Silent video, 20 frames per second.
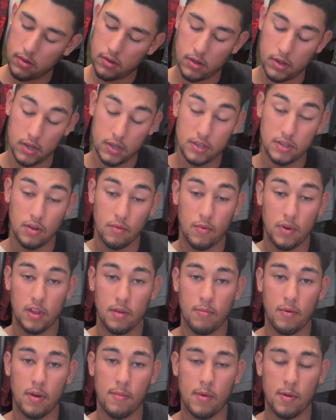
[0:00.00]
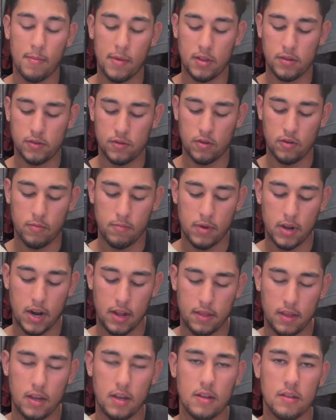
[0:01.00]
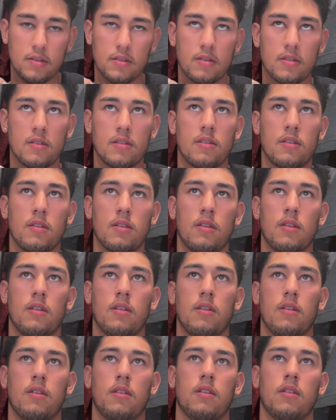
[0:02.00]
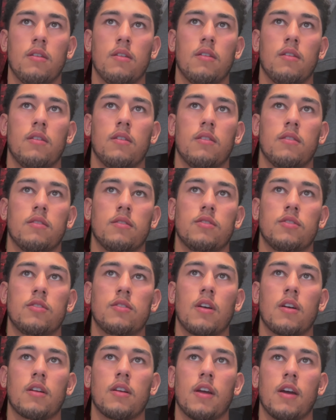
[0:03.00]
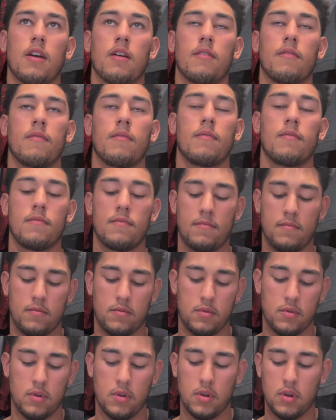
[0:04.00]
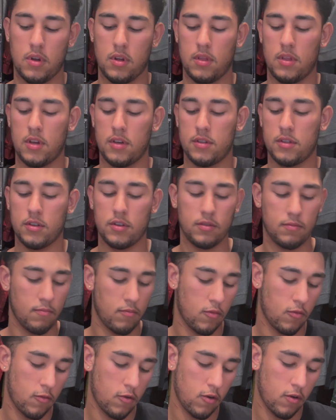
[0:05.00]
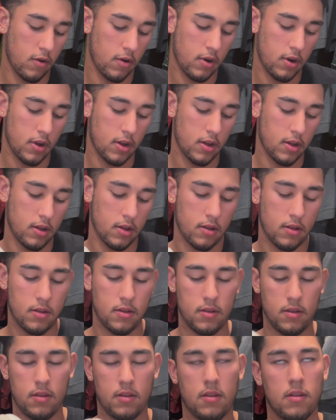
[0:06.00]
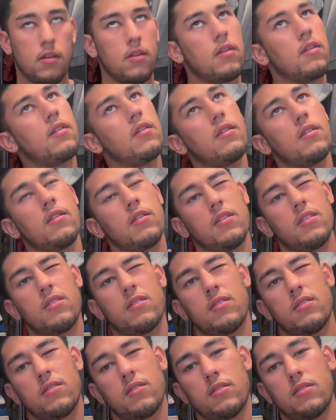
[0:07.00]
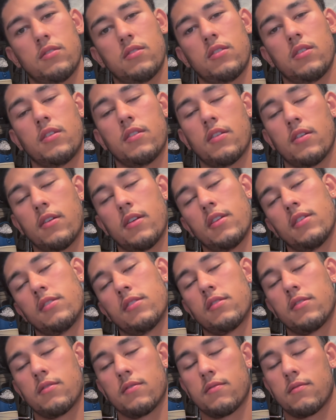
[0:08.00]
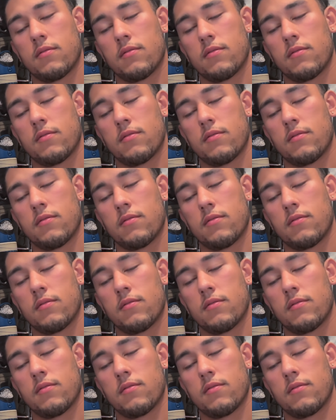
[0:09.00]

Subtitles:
This is a really premium insole, but I think it's stuck down. Unless there's more. Let's see, there is